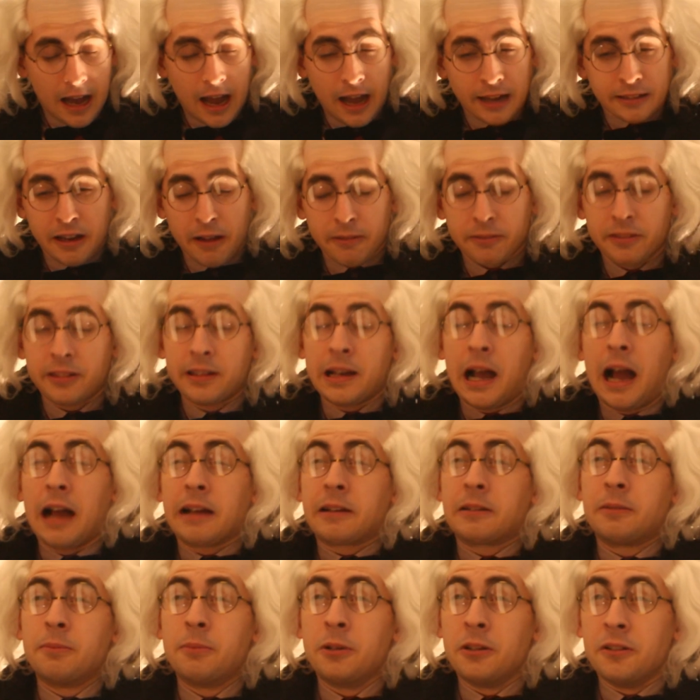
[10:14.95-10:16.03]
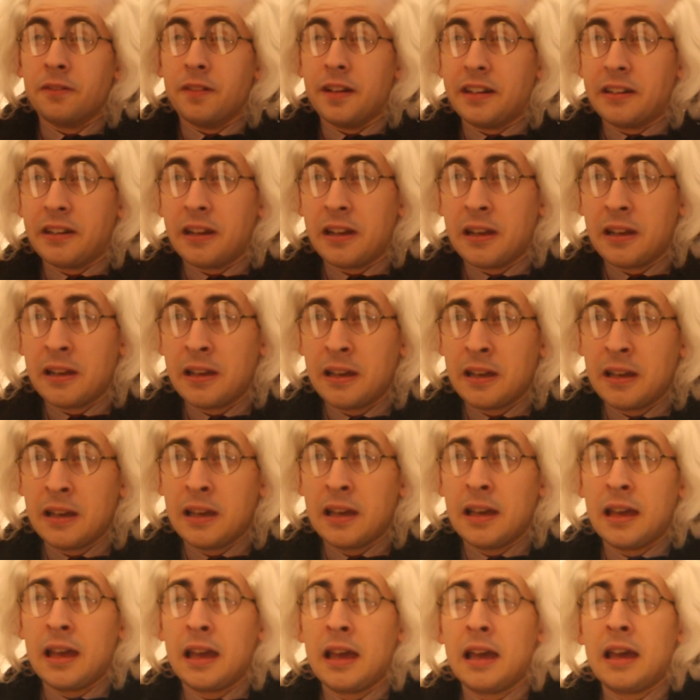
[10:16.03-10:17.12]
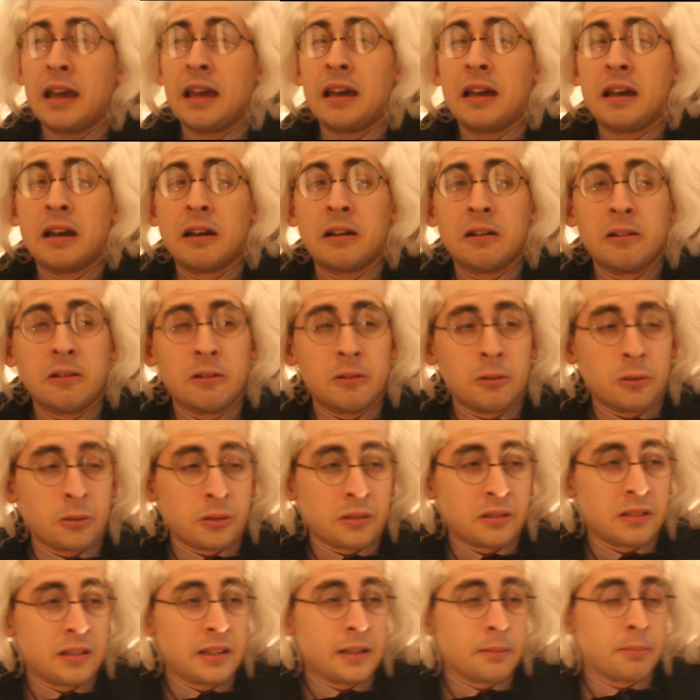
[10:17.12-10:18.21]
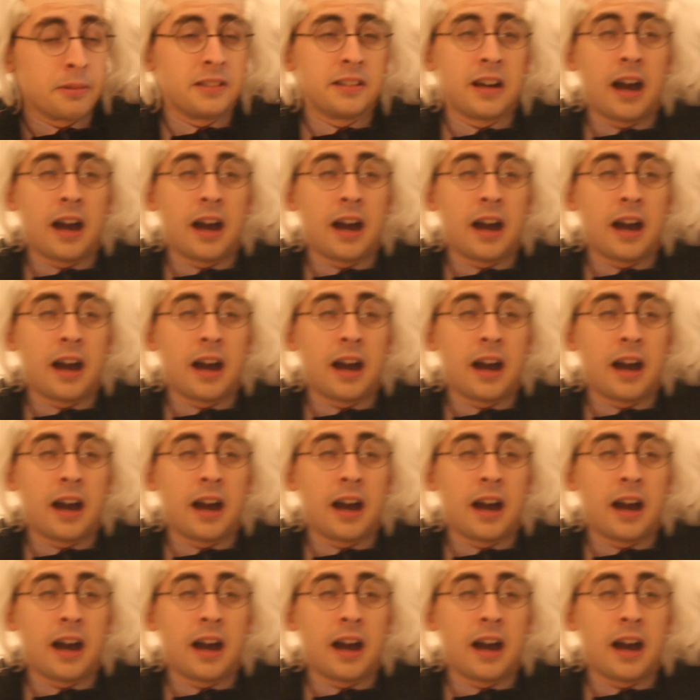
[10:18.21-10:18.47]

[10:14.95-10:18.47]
I don't think I can move it. Oh, sleepy